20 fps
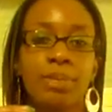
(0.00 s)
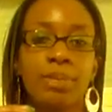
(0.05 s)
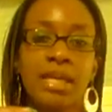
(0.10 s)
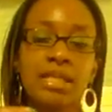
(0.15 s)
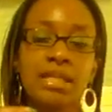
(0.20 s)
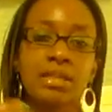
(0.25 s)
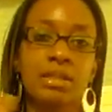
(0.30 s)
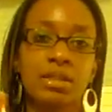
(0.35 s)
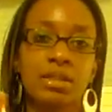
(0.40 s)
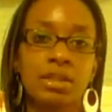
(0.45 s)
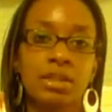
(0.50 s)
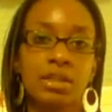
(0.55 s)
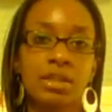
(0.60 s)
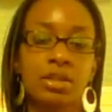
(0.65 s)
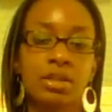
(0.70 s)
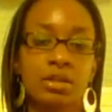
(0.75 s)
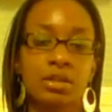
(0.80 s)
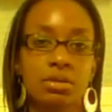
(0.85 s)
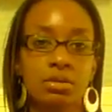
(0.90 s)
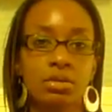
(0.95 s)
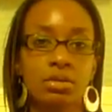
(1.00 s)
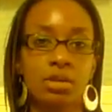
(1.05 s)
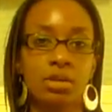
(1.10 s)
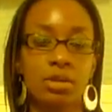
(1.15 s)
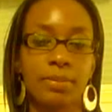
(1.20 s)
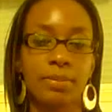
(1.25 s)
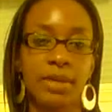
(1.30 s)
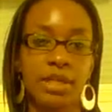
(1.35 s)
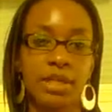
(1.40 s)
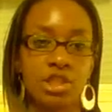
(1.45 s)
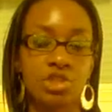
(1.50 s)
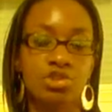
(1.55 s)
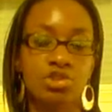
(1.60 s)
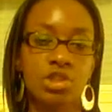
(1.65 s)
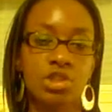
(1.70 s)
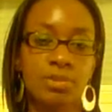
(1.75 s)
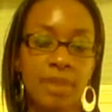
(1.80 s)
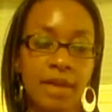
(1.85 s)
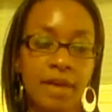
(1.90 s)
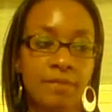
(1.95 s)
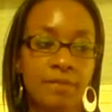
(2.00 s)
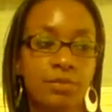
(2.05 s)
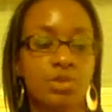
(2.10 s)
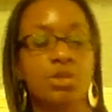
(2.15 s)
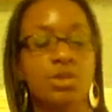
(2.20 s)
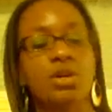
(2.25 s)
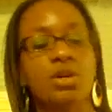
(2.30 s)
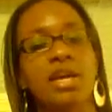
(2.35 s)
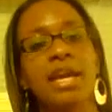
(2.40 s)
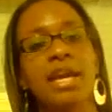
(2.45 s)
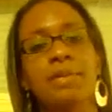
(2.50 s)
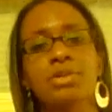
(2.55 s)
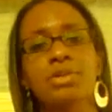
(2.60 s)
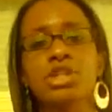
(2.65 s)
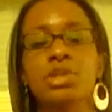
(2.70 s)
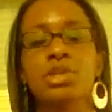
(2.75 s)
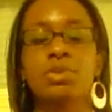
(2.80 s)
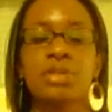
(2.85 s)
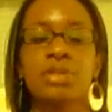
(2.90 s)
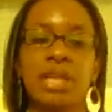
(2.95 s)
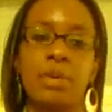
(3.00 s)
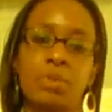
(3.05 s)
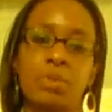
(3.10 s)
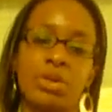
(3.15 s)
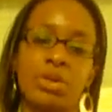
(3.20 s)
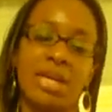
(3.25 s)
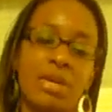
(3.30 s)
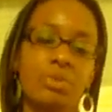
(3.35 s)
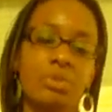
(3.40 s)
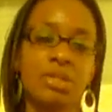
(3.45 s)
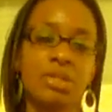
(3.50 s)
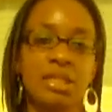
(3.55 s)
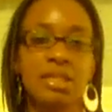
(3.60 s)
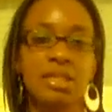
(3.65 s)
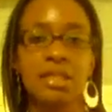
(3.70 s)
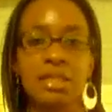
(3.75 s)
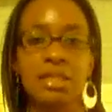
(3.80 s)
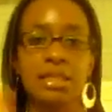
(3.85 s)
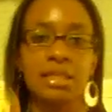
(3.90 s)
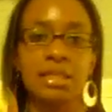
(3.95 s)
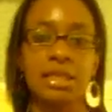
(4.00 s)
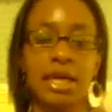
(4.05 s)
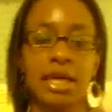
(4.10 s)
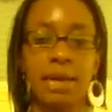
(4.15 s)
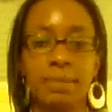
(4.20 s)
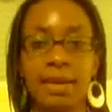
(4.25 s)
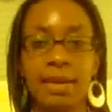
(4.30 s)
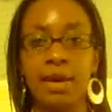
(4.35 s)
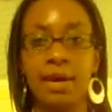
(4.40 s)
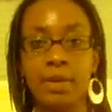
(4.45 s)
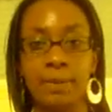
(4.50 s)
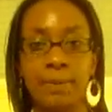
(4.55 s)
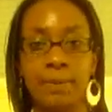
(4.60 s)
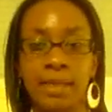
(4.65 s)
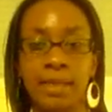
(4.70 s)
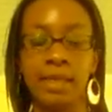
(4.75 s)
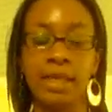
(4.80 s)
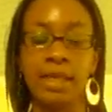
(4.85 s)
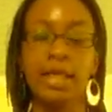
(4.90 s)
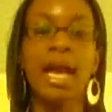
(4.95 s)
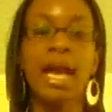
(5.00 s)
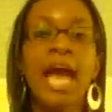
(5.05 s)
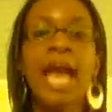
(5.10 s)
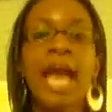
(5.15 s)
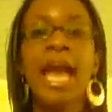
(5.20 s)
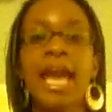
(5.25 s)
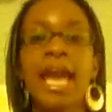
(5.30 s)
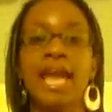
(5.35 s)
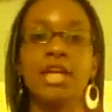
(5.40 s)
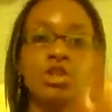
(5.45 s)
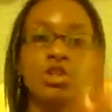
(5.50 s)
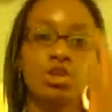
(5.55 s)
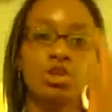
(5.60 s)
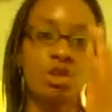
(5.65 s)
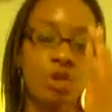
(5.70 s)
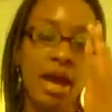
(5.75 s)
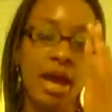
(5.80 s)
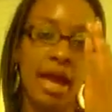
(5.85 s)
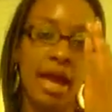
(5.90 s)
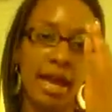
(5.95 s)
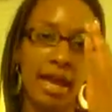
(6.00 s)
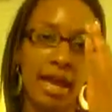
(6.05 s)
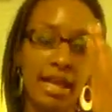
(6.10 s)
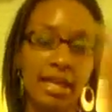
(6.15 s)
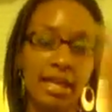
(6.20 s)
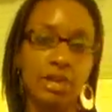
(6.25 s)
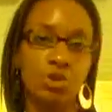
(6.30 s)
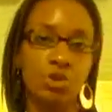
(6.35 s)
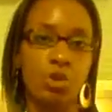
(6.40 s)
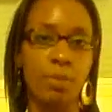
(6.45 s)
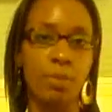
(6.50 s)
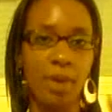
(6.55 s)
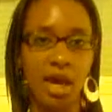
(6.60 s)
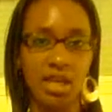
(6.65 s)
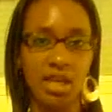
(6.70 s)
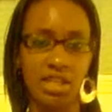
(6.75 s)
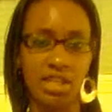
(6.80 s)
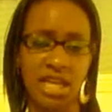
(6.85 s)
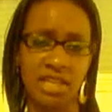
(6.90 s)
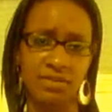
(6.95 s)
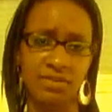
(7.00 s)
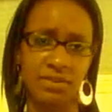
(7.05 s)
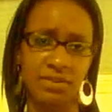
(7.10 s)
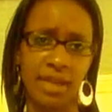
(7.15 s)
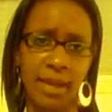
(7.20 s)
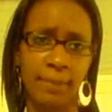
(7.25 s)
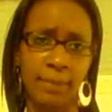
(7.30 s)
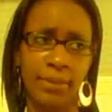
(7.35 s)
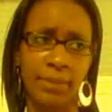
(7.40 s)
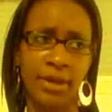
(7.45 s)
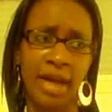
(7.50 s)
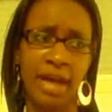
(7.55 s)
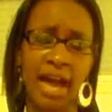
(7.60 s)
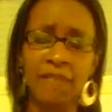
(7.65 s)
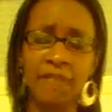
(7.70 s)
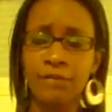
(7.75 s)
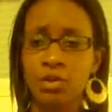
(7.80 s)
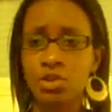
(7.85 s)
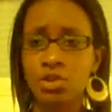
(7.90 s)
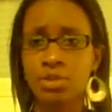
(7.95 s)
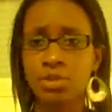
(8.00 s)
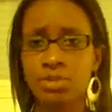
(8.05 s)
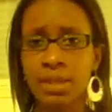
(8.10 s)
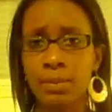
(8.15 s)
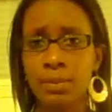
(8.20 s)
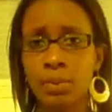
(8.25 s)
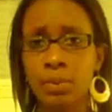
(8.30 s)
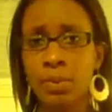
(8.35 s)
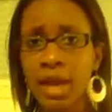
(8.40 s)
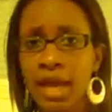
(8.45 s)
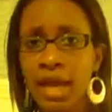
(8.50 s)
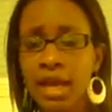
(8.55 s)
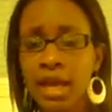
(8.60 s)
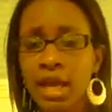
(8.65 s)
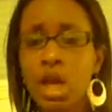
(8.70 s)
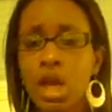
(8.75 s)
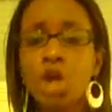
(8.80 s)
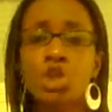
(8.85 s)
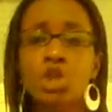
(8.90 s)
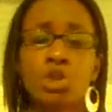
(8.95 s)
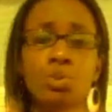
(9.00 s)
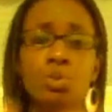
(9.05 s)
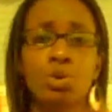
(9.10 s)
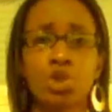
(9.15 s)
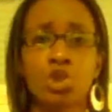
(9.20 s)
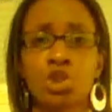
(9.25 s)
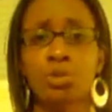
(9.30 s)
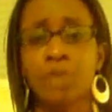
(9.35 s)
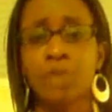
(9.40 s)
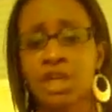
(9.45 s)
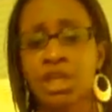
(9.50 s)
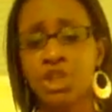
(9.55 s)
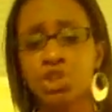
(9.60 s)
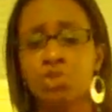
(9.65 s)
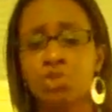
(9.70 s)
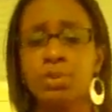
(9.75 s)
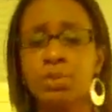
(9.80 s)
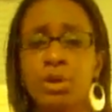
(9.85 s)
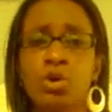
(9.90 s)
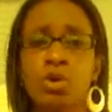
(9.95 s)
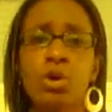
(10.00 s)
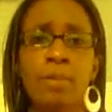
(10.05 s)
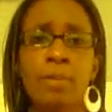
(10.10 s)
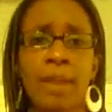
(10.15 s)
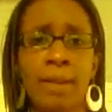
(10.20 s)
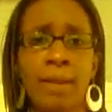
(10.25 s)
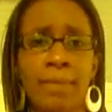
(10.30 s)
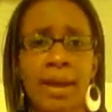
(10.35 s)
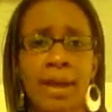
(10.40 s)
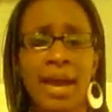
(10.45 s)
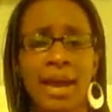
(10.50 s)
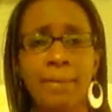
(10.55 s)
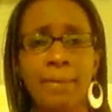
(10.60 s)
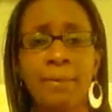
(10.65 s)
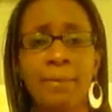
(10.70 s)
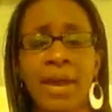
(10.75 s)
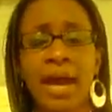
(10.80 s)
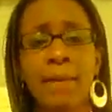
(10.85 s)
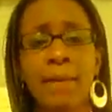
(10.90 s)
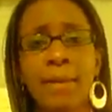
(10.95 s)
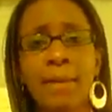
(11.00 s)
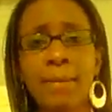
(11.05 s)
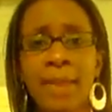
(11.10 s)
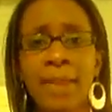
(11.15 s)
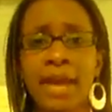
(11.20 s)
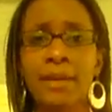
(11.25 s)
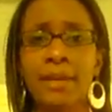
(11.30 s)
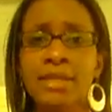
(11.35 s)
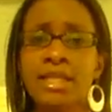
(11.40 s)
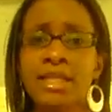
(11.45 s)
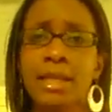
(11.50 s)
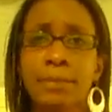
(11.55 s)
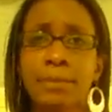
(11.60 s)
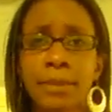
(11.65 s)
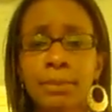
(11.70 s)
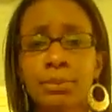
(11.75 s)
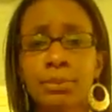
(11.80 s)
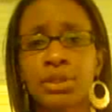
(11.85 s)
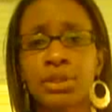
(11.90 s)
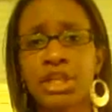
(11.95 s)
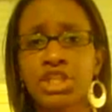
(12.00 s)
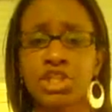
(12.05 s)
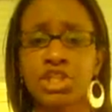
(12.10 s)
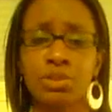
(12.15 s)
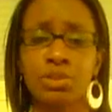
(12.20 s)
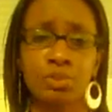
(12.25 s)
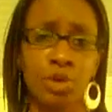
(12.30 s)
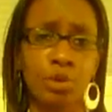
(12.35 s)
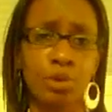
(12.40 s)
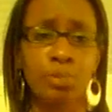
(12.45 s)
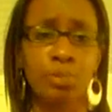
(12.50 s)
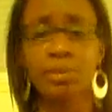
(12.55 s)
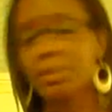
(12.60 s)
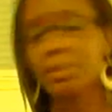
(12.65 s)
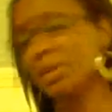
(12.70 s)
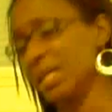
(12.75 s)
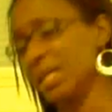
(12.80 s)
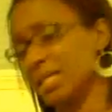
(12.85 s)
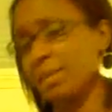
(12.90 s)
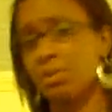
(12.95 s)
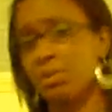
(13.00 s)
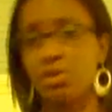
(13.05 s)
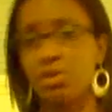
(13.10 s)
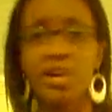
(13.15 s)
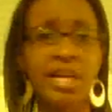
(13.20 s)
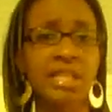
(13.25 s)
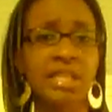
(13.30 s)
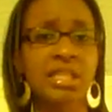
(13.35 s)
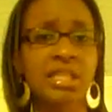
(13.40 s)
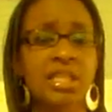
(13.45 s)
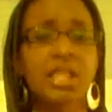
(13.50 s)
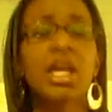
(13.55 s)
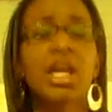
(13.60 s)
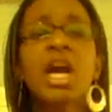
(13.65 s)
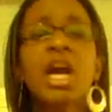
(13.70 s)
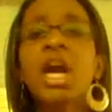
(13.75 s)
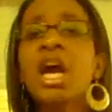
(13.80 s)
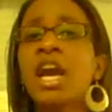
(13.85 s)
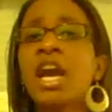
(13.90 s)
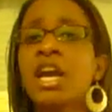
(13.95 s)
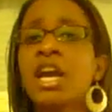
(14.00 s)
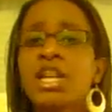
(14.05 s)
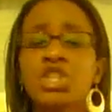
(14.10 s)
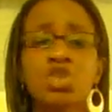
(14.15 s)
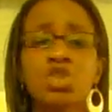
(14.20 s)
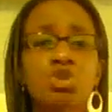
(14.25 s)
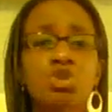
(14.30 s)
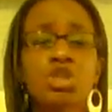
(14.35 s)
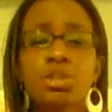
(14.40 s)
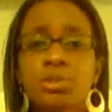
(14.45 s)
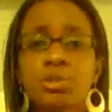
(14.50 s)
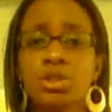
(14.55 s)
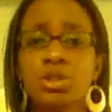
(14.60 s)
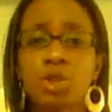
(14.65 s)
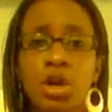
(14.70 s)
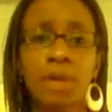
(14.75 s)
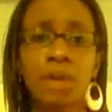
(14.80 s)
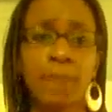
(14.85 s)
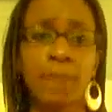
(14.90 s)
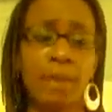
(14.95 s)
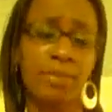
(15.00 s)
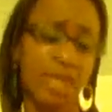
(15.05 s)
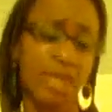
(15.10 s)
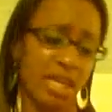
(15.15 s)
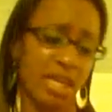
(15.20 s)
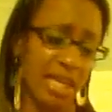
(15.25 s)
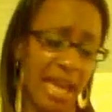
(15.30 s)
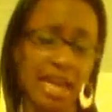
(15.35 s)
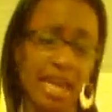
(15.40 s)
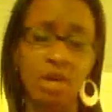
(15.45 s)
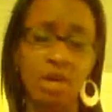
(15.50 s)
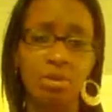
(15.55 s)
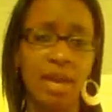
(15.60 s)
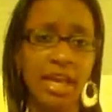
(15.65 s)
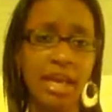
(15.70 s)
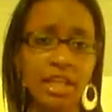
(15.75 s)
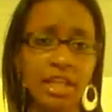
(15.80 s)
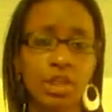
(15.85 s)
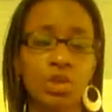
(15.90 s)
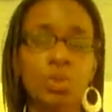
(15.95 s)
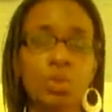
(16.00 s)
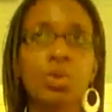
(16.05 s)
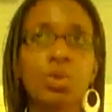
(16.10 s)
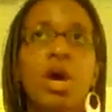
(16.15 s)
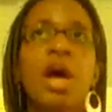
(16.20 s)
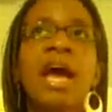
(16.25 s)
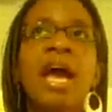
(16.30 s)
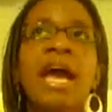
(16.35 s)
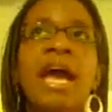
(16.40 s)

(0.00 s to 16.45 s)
Basically, you know, being disrespectful. So K. Michelle was like, well, that was the tendency coming out of me. And, you know, I do apologize for that, but I feel some type of way towards you because you've been going behind my back telling people they shouldn't work with me because I'm crazy. And you just been talking about me, and I don't like you.